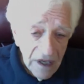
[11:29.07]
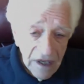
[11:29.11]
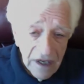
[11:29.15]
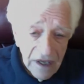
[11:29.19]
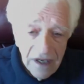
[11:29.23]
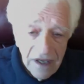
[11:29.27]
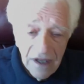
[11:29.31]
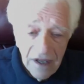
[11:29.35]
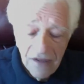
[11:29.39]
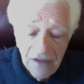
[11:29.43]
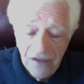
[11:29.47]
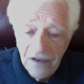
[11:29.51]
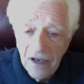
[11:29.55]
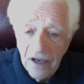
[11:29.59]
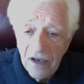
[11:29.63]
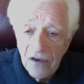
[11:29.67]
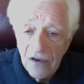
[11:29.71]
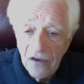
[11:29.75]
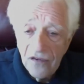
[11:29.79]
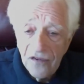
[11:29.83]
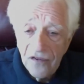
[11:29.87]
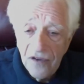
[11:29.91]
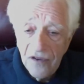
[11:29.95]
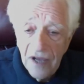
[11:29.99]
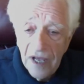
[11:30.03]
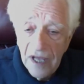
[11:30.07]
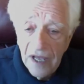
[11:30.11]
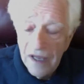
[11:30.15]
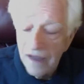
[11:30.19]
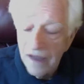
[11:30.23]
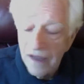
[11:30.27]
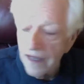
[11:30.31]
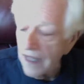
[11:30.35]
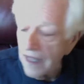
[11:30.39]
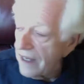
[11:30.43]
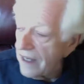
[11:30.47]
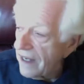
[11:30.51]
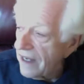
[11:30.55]
He doesn't understand
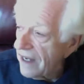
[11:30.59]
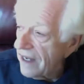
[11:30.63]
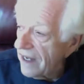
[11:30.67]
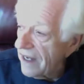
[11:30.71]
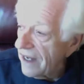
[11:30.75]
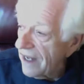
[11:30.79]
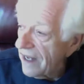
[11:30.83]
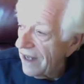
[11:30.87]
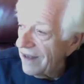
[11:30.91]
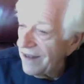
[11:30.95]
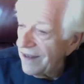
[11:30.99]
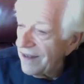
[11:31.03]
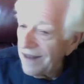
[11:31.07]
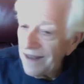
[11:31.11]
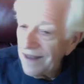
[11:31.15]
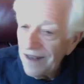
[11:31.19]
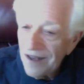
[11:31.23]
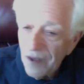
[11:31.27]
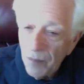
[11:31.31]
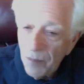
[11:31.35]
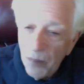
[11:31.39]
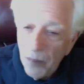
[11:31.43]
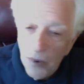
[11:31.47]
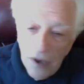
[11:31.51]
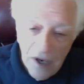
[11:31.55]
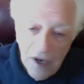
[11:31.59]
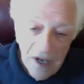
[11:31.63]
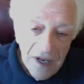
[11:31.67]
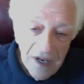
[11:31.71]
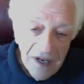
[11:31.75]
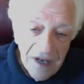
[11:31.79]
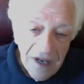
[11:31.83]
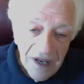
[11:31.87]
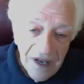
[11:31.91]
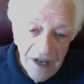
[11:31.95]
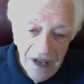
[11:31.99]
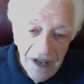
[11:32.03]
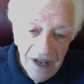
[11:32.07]
that, to put
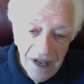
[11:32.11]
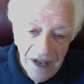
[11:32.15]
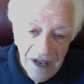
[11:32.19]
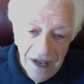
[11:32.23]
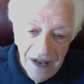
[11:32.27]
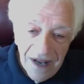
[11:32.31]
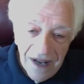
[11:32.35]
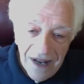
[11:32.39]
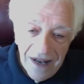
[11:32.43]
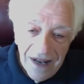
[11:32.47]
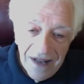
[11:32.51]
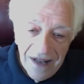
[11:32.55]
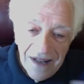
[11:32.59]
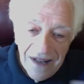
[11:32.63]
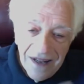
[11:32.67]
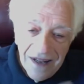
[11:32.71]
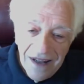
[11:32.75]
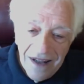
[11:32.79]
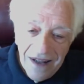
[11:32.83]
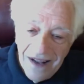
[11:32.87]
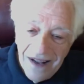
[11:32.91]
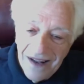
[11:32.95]
it in